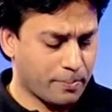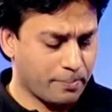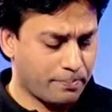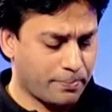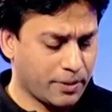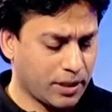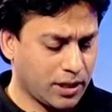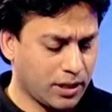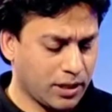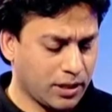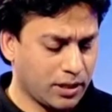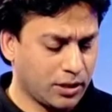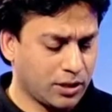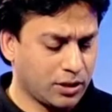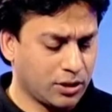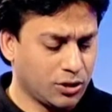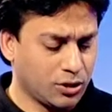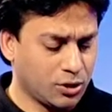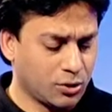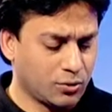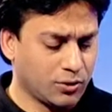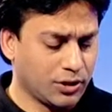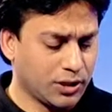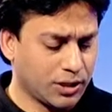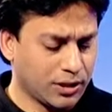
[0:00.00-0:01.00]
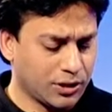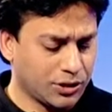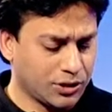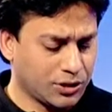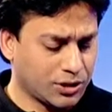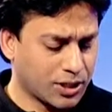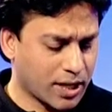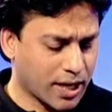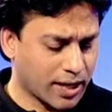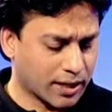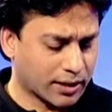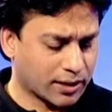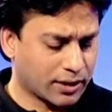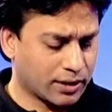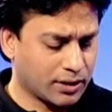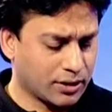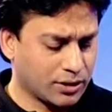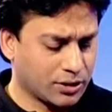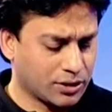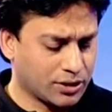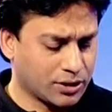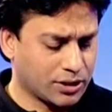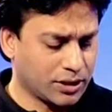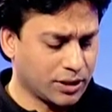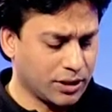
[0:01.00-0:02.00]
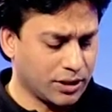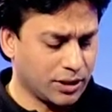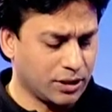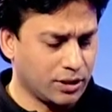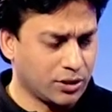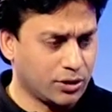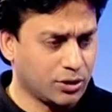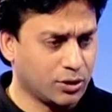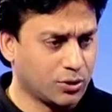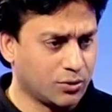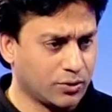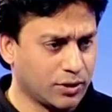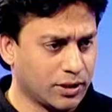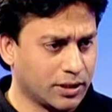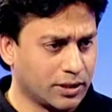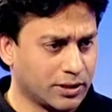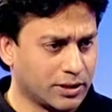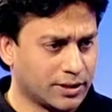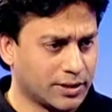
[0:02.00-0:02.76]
B. Union Jack. C. Union